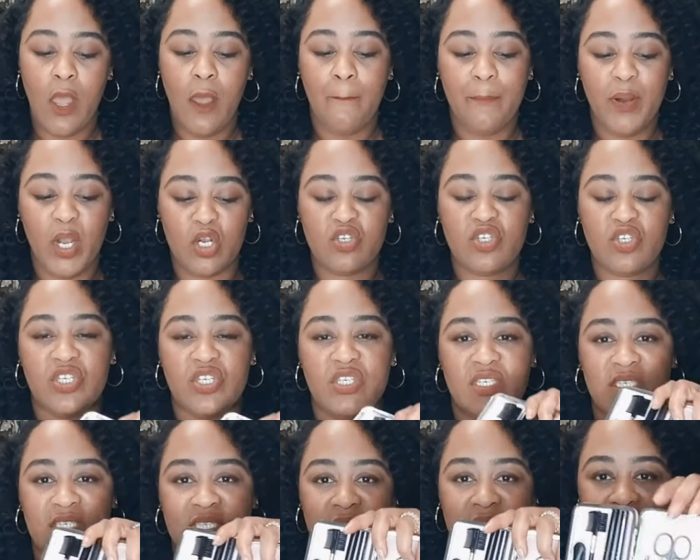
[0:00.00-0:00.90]

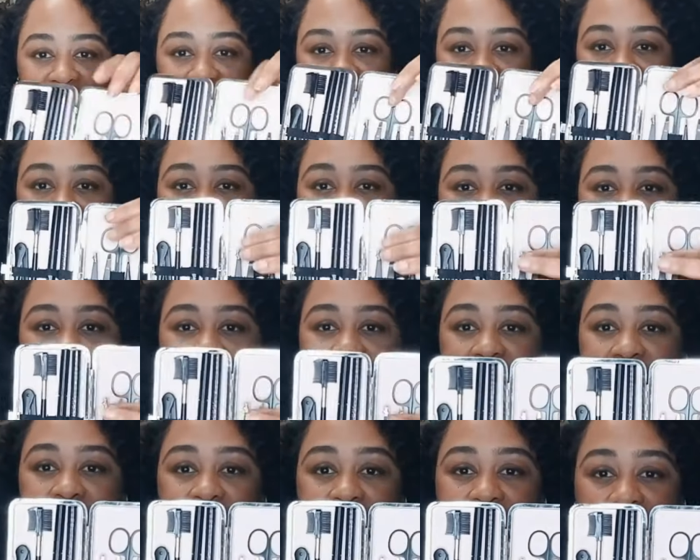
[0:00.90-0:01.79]
purchased these
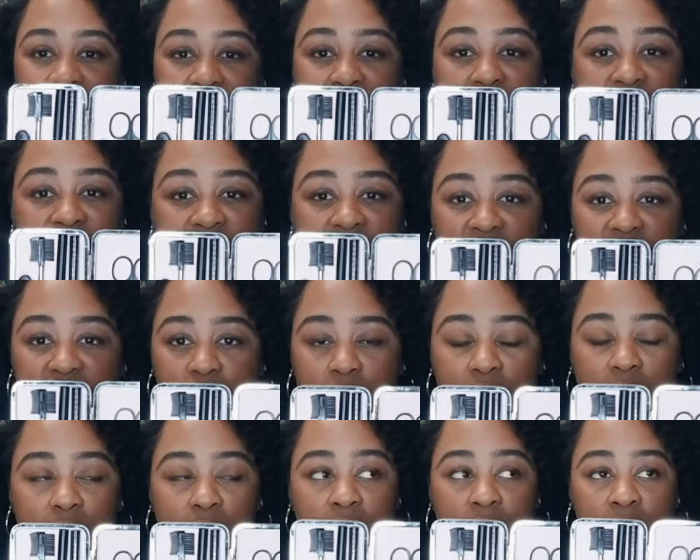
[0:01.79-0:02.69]
things
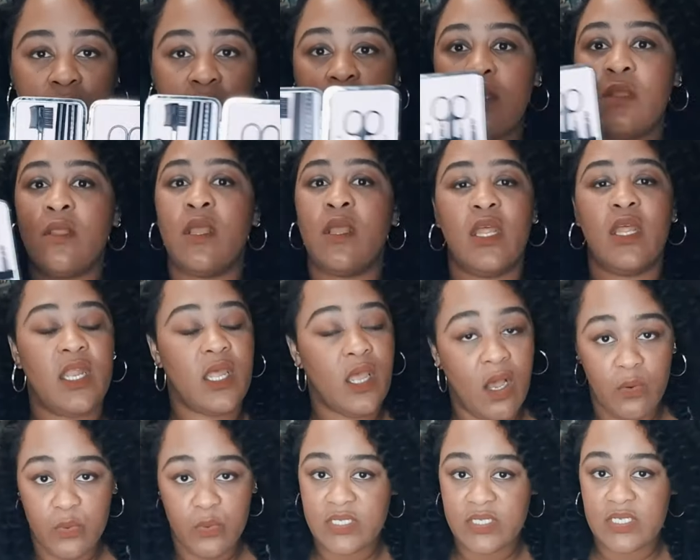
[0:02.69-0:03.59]
individual and they
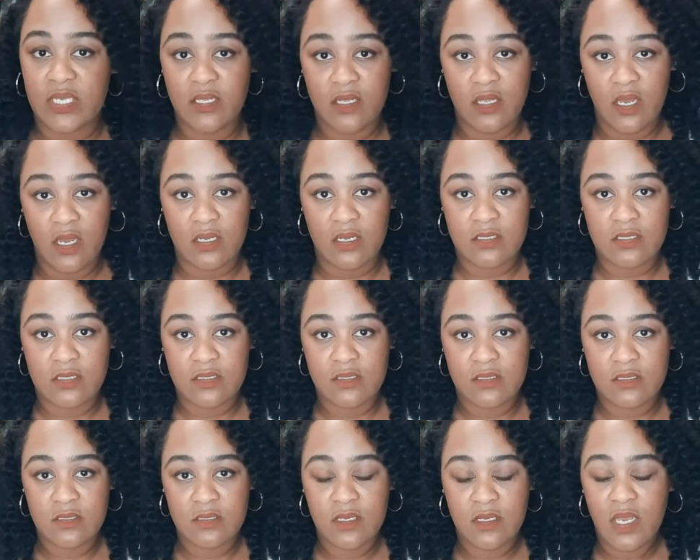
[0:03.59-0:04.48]
always get lost.
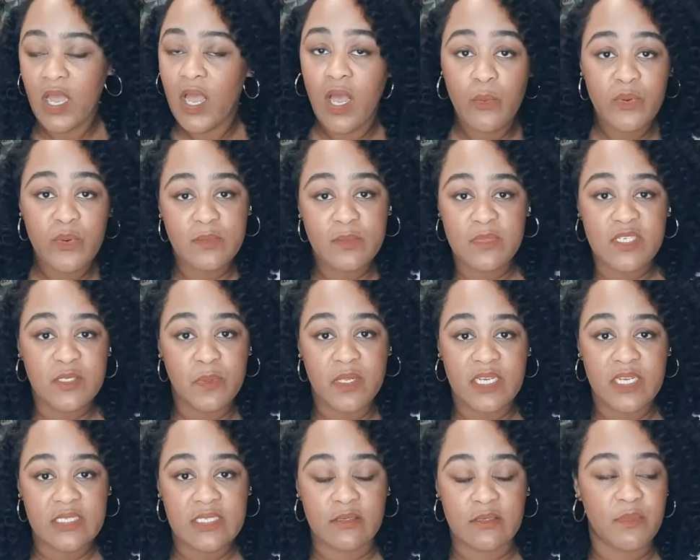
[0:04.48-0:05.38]
I always
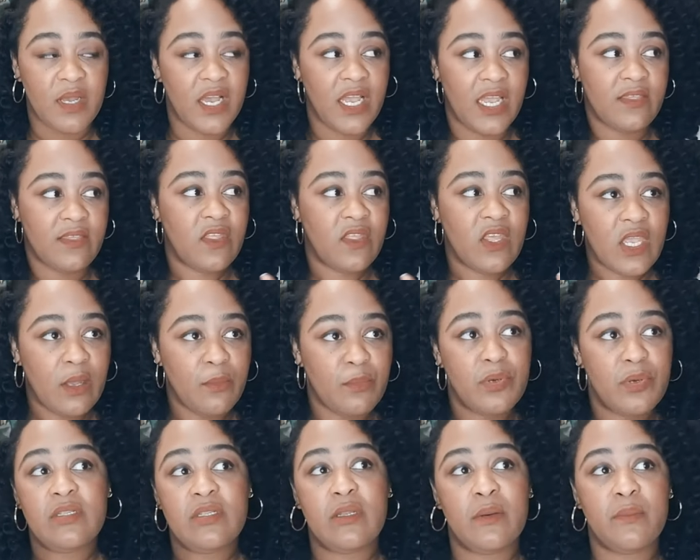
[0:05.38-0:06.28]
misplace them. I think I'm
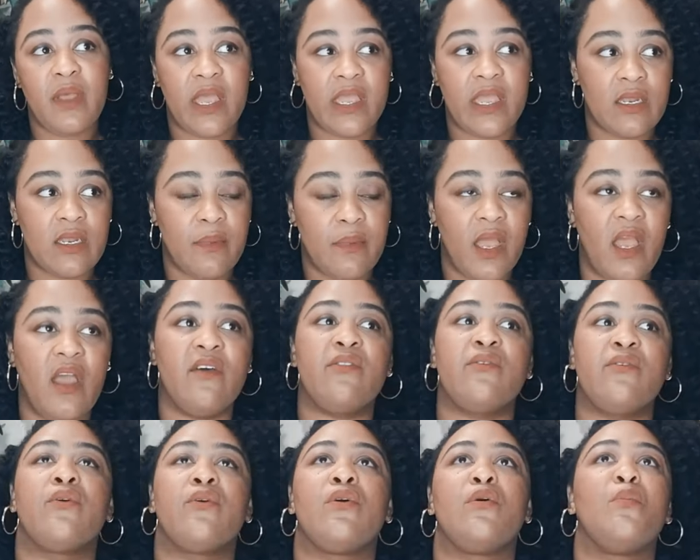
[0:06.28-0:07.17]
putting them back in the
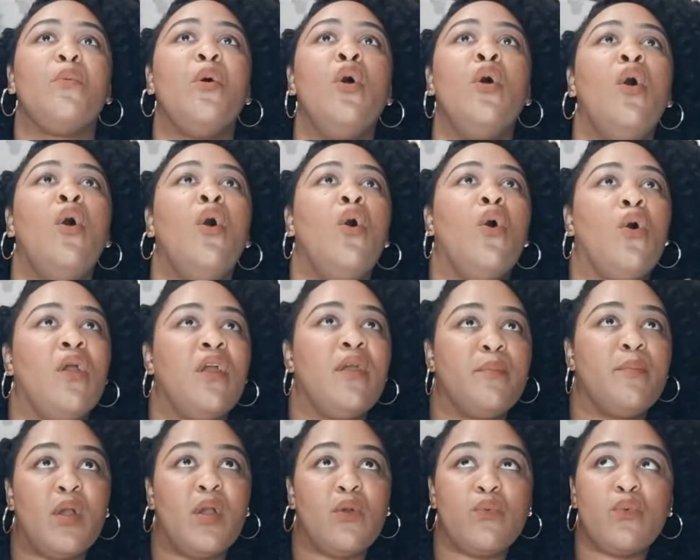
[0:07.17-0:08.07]
bathroom or in
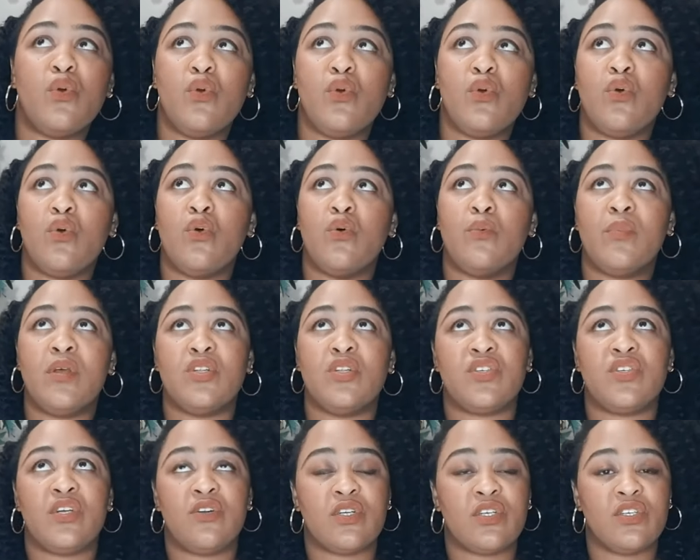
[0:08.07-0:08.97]
my room in a
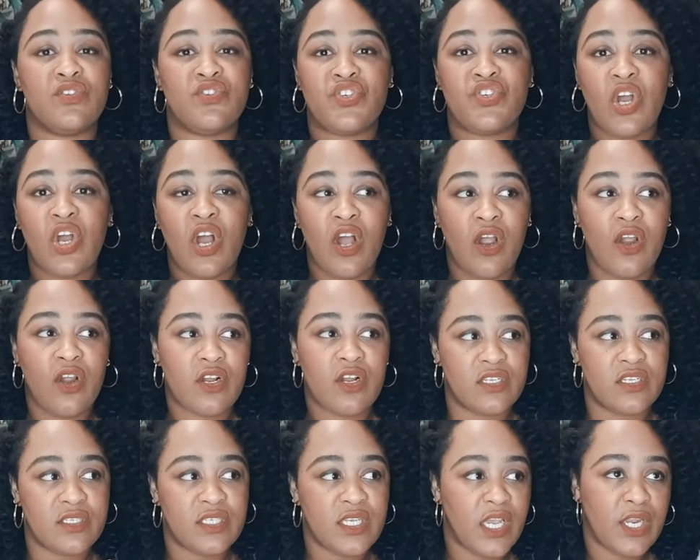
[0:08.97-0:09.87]
certain jar or
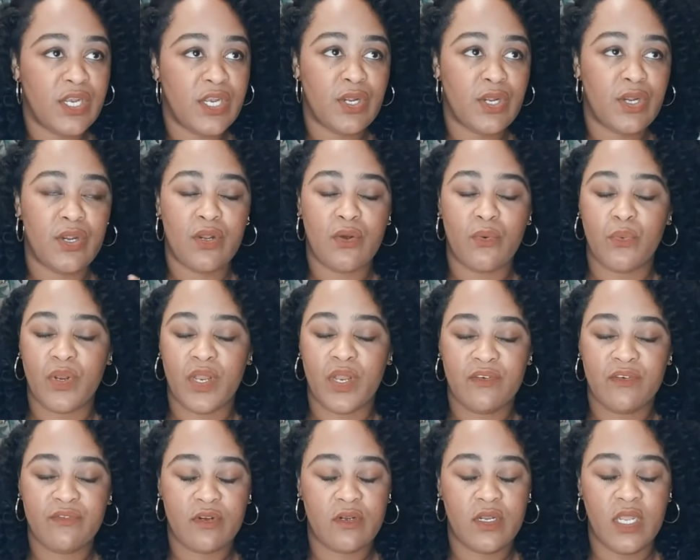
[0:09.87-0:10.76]
container or
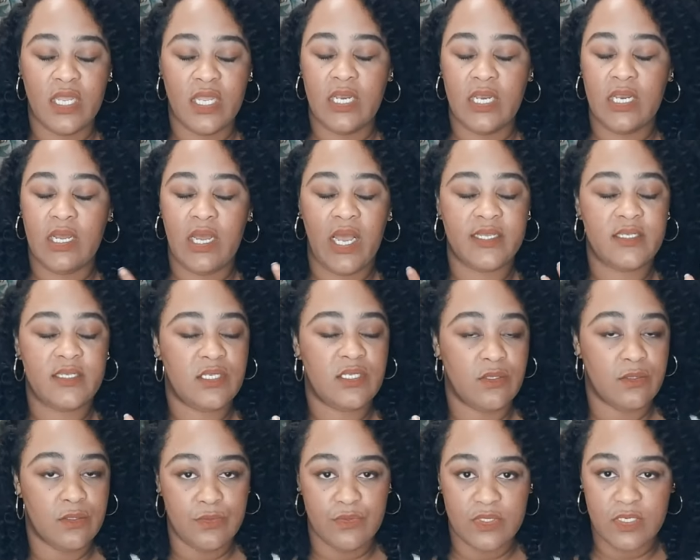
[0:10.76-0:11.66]
whatever, and I
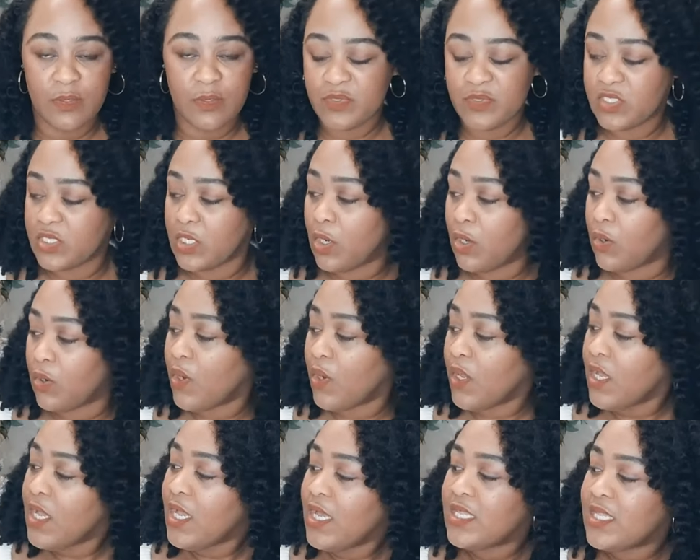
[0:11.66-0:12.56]
still lose them. So
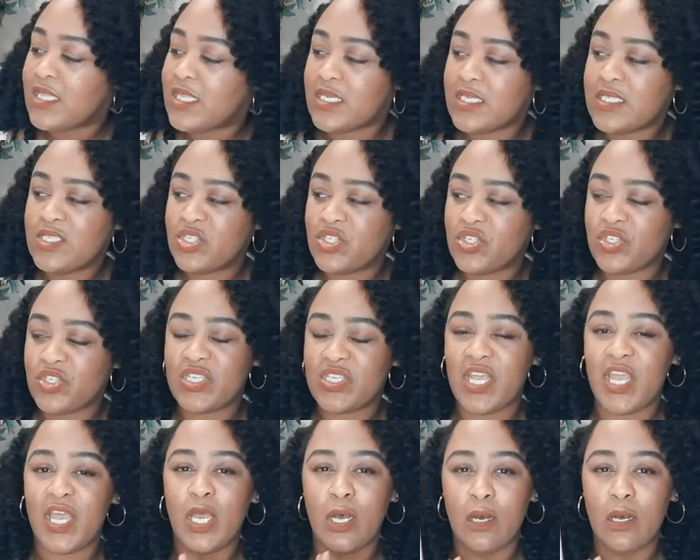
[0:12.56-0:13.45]
this just
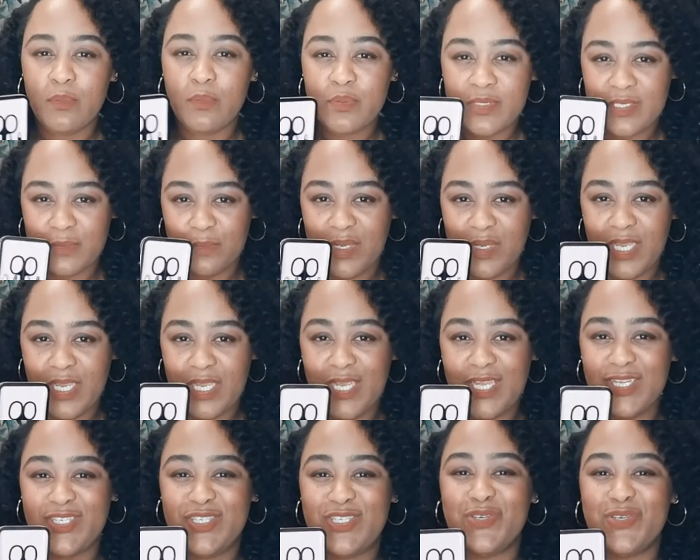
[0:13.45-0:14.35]
helps
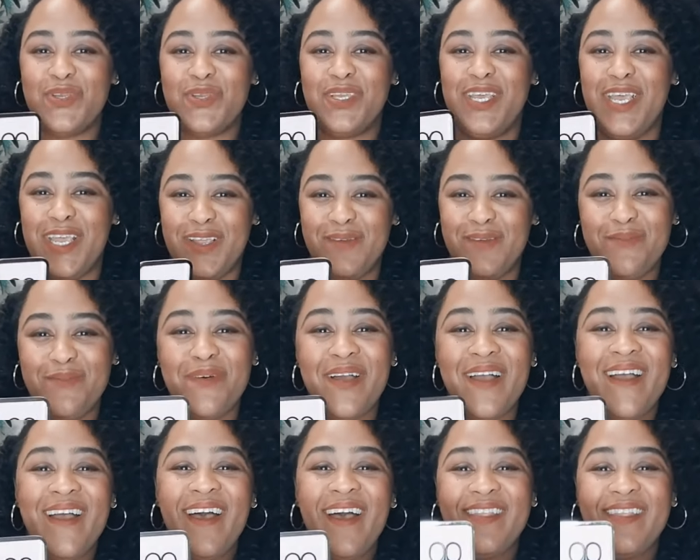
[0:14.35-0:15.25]
me to keep
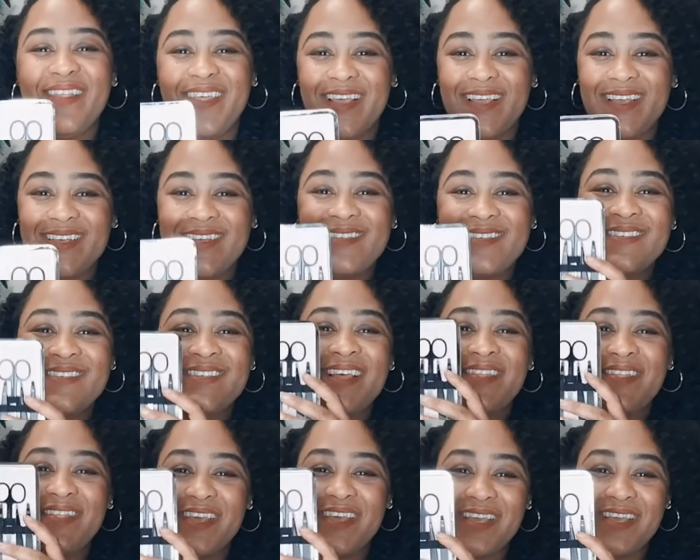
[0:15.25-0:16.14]
these
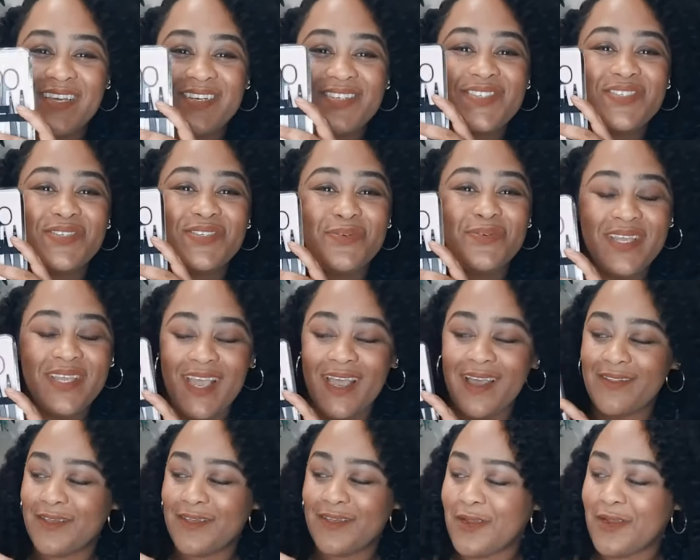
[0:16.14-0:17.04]
things
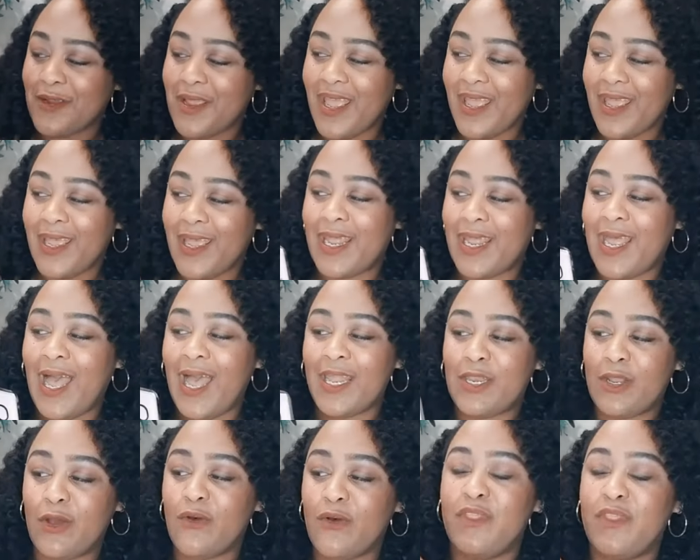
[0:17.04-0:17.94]
together, and I
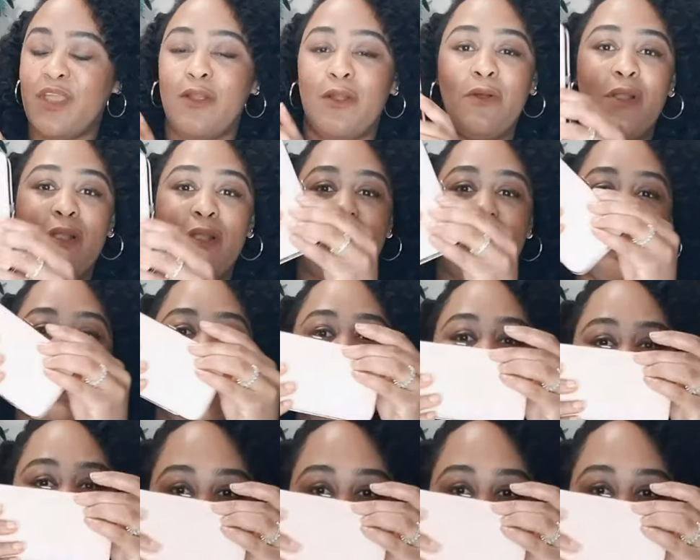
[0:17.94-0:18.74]
know they're going to be